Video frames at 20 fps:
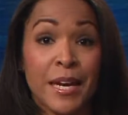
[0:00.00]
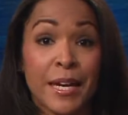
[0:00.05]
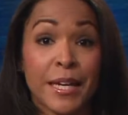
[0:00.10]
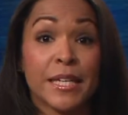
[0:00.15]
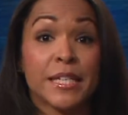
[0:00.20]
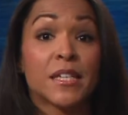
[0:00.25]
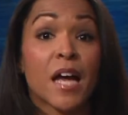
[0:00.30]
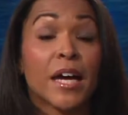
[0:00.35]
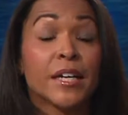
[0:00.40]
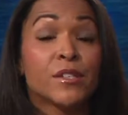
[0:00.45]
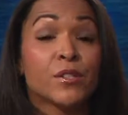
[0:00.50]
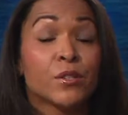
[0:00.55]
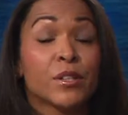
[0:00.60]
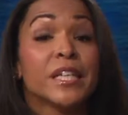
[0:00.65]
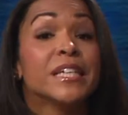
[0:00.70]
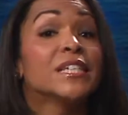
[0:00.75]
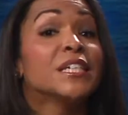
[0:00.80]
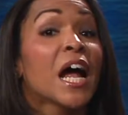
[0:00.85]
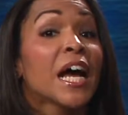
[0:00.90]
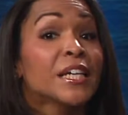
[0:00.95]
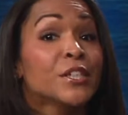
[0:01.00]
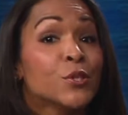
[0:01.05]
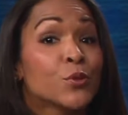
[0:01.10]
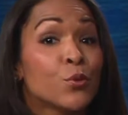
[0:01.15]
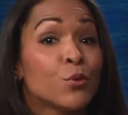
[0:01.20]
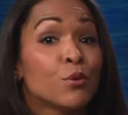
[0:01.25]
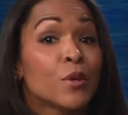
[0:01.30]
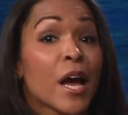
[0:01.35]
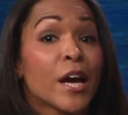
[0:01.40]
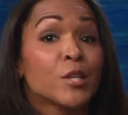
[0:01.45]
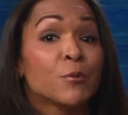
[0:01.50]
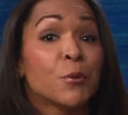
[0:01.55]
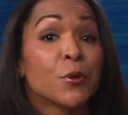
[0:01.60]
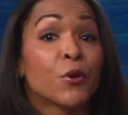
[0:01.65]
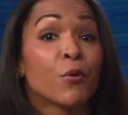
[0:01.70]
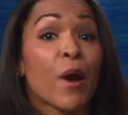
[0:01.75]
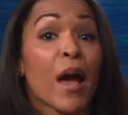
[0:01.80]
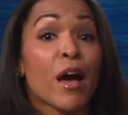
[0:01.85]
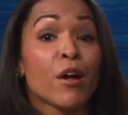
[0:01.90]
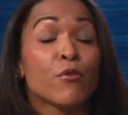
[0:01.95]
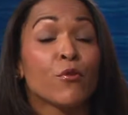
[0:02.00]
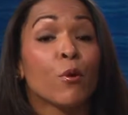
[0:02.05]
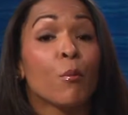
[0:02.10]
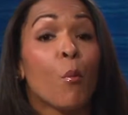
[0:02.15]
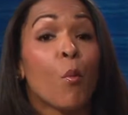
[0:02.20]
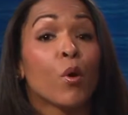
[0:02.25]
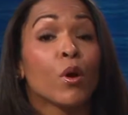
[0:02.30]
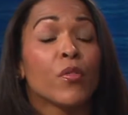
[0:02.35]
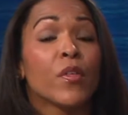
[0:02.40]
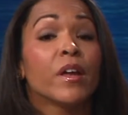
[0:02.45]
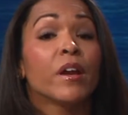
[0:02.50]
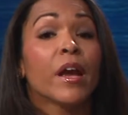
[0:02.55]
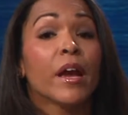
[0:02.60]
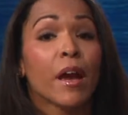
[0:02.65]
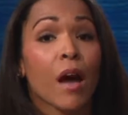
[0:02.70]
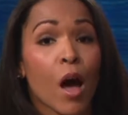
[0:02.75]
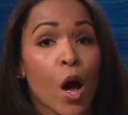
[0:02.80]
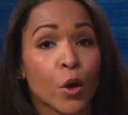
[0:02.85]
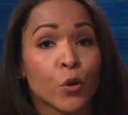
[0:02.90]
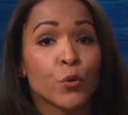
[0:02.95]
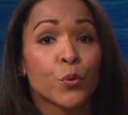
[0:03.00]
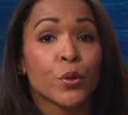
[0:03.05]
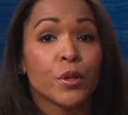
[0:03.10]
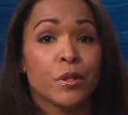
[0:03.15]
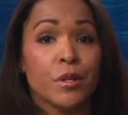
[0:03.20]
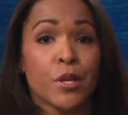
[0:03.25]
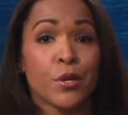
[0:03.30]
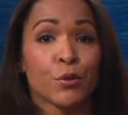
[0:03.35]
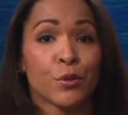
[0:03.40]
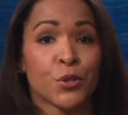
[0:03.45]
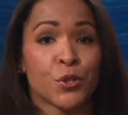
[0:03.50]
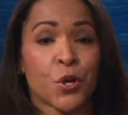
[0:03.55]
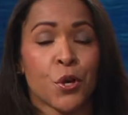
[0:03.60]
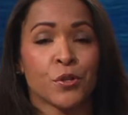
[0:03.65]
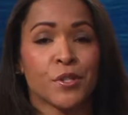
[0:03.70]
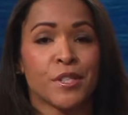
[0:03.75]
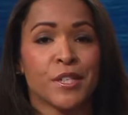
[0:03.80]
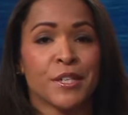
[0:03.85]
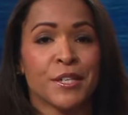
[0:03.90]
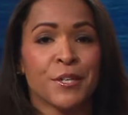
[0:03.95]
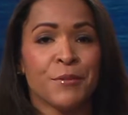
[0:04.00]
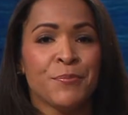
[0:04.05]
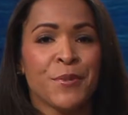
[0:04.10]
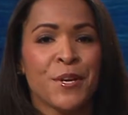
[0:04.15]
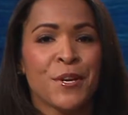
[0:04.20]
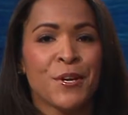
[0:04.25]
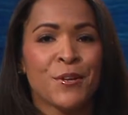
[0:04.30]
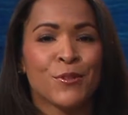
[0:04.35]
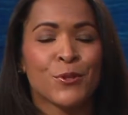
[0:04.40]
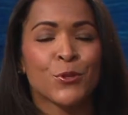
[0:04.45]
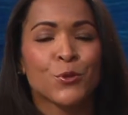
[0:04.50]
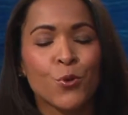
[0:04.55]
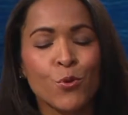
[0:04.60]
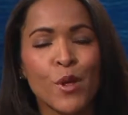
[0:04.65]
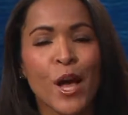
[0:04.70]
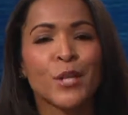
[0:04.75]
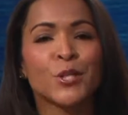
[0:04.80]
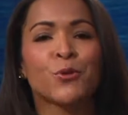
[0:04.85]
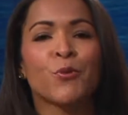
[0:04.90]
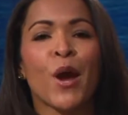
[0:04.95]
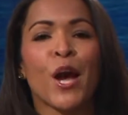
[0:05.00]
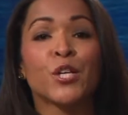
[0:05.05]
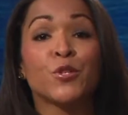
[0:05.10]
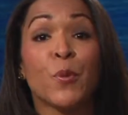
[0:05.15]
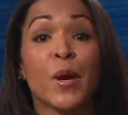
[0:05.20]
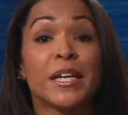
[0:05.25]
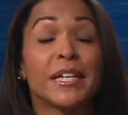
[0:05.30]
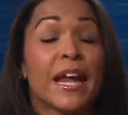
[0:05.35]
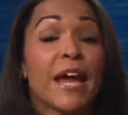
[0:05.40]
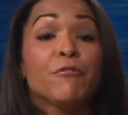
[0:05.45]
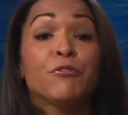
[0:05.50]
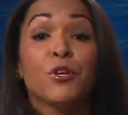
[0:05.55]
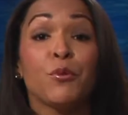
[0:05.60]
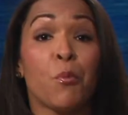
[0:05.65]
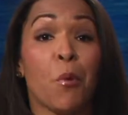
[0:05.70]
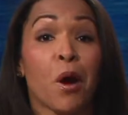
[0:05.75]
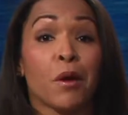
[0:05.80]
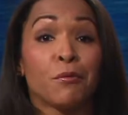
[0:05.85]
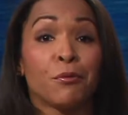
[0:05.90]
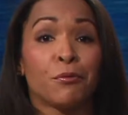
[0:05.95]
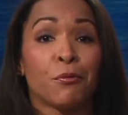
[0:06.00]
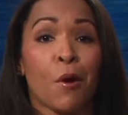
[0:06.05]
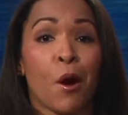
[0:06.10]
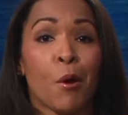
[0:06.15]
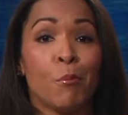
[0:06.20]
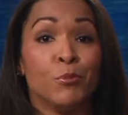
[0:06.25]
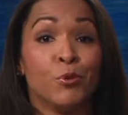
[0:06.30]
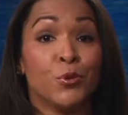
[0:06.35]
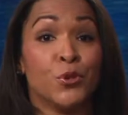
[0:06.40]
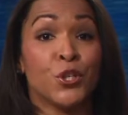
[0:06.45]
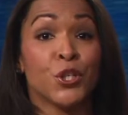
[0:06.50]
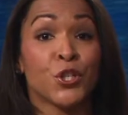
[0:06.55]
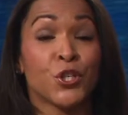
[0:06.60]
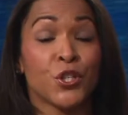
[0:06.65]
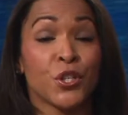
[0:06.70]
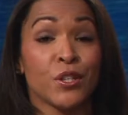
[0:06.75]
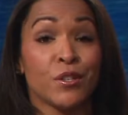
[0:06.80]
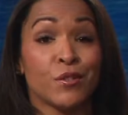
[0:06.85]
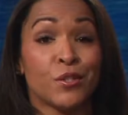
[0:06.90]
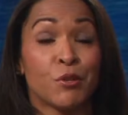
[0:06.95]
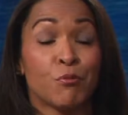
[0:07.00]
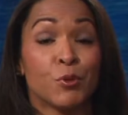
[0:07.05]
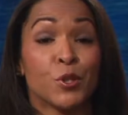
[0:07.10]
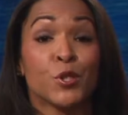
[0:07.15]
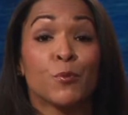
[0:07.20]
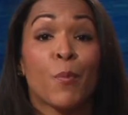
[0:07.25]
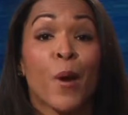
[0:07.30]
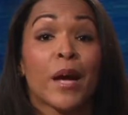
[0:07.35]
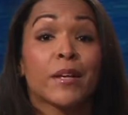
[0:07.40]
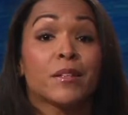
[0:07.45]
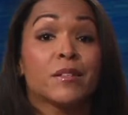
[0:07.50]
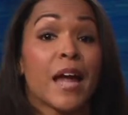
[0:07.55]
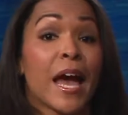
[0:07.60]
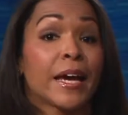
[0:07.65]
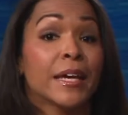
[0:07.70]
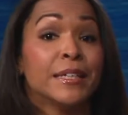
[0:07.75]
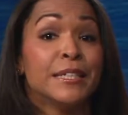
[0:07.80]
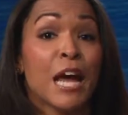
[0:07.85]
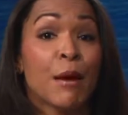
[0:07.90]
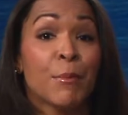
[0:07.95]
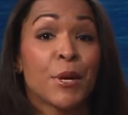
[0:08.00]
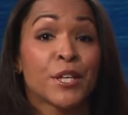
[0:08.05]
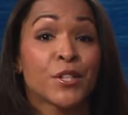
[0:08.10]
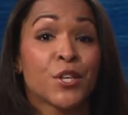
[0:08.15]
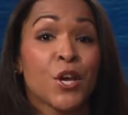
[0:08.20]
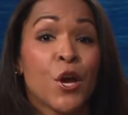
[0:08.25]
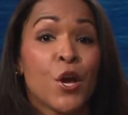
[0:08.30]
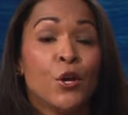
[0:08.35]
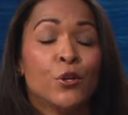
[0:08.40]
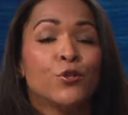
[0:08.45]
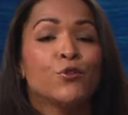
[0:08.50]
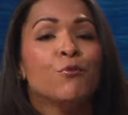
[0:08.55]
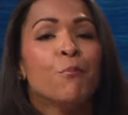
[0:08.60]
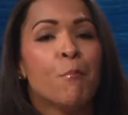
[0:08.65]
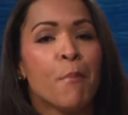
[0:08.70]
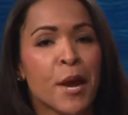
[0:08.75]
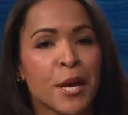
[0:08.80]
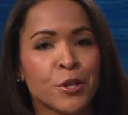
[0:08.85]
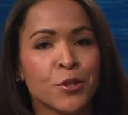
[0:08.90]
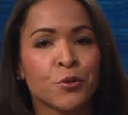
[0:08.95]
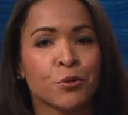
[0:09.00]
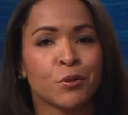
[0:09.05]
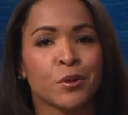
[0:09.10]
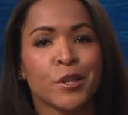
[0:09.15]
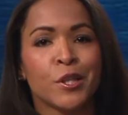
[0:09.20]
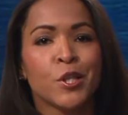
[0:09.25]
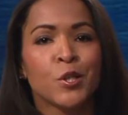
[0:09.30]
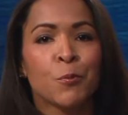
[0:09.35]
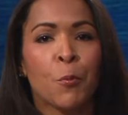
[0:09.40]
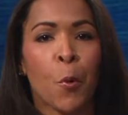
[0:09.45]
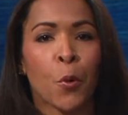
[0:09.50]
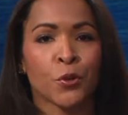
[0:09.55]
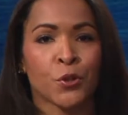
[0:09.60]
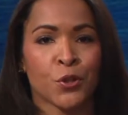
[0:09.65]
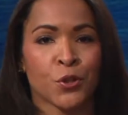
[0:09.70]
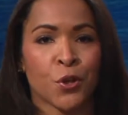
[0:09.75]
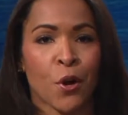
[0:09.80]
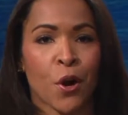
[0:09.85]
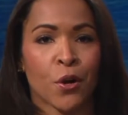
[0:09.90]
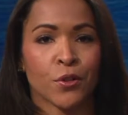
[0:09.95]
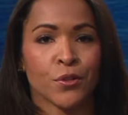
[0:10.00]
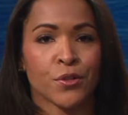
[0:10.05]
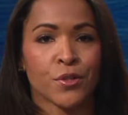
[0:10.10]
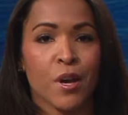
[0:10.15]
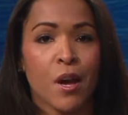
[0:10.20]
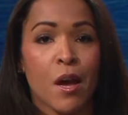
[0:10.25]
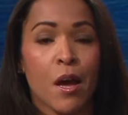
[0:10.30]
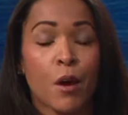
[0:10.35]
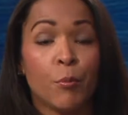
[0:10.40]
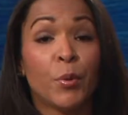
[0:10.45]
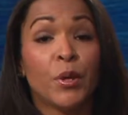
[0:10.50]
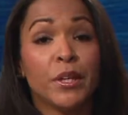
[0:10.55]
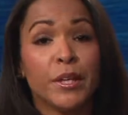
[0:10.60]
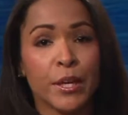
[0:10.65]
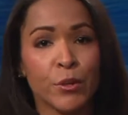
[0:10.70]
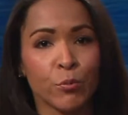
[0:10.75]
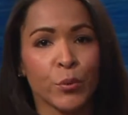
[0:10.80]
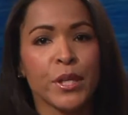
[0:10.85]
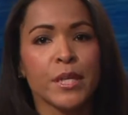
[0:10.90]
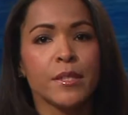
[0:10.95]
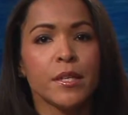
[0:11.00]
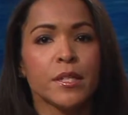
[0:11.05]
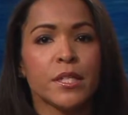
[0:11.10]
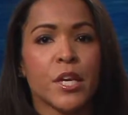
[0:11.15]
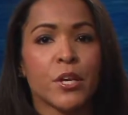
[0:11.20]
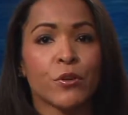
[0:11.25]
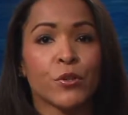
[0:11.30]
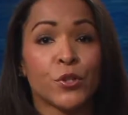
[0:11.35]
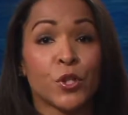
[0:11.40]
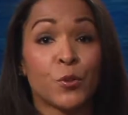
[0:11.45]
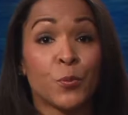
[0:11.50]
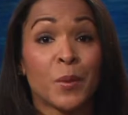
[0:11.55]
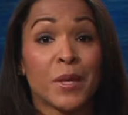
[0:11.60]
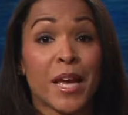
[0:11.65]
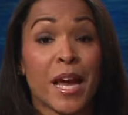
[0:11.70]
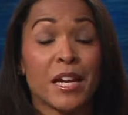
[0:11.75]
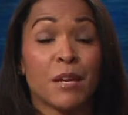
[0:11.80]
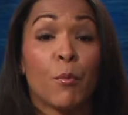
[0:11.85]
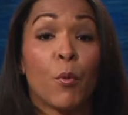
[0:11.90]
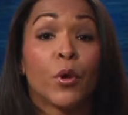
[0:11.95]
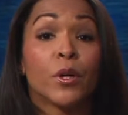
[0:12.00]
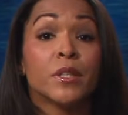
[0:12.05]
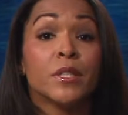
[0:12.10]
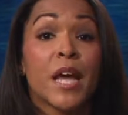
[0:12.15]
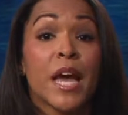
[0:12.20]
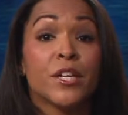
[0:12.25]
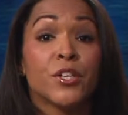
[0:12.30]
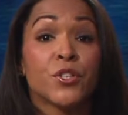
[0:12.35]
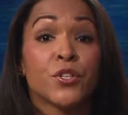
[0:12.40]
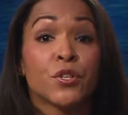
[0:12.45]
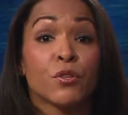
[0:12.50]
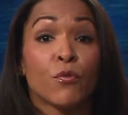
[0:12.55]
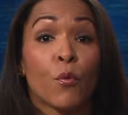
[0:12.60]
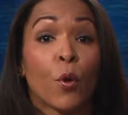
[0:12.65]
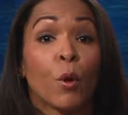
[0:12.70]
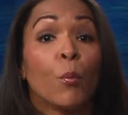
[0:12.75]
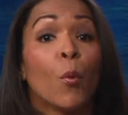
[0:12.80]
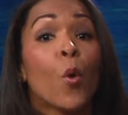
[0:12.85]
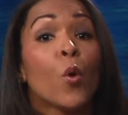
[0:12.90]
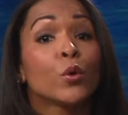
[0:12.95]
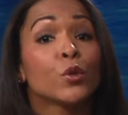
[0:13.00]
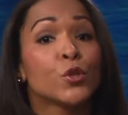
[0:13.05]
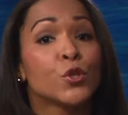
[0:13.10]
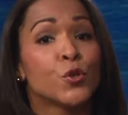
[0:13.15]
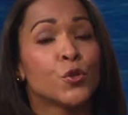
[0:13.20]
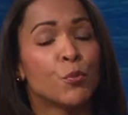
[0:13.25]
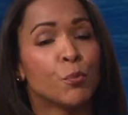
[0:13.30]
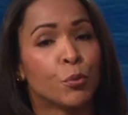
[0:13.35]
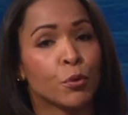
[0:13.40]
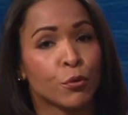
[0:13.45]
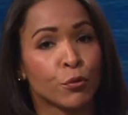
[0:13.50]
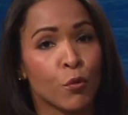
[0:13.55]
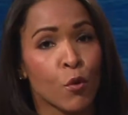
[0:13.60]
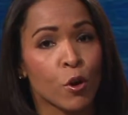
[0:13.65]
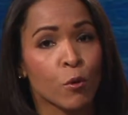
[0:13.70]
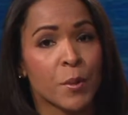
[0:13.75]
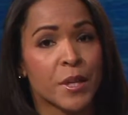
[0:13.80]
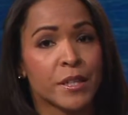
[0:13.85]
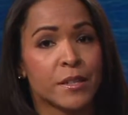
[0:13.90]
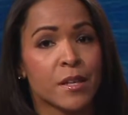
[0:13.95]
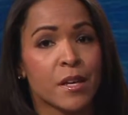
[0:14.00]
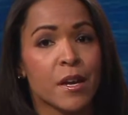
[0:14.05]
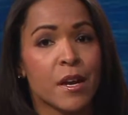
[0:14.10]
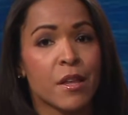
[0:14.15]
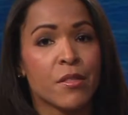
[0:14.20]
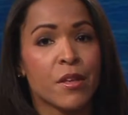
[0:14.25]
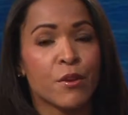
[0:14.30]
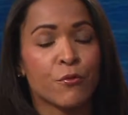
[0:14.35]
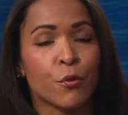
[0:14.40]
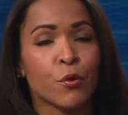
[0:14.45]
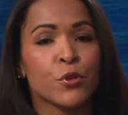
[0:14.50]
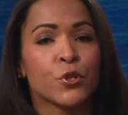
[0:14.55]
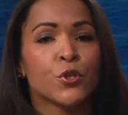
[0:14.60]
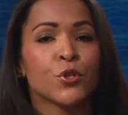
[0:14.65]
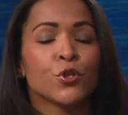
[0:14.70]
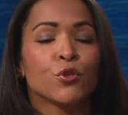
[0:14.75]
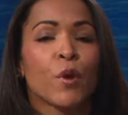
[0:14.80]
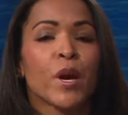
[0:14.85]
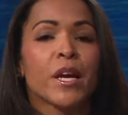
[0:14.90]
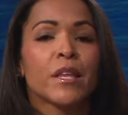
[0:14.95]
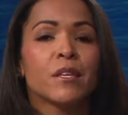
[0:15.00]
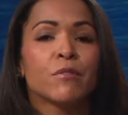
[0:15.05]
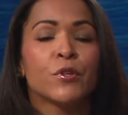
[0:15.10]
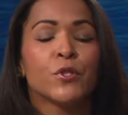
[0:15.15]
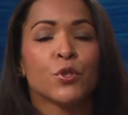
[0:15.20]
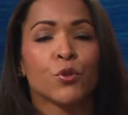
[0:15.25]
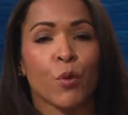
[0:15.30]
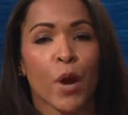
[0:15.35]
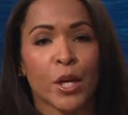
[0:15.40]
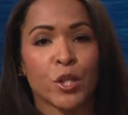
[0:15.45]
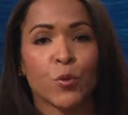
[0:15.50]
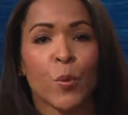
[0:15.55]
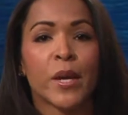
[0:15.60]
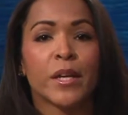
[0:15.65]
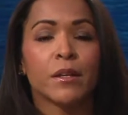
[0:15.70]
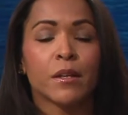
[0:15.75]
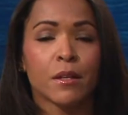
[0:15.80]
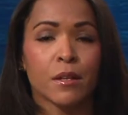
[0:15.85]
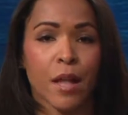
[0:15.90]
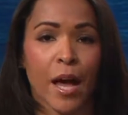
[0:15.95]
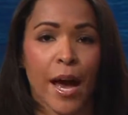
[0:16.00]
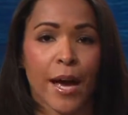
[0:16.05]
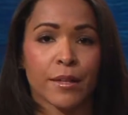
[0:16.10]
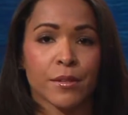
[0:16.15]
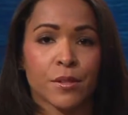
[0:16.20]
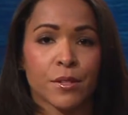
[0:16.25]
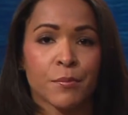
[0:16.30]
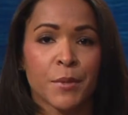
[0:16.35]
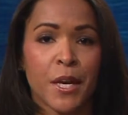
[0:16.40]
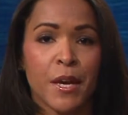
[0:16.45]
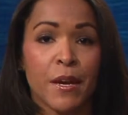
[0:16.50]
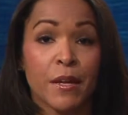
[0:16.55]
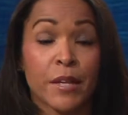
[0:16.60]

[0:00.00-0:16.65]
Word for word: East, East High School has been around for more than 100 years in our city. The school has graduated everyone from musicians and respected academics to major league sports stars. But in recent years, it's been getting more attention for poor student performance than for the strength of its graduating class.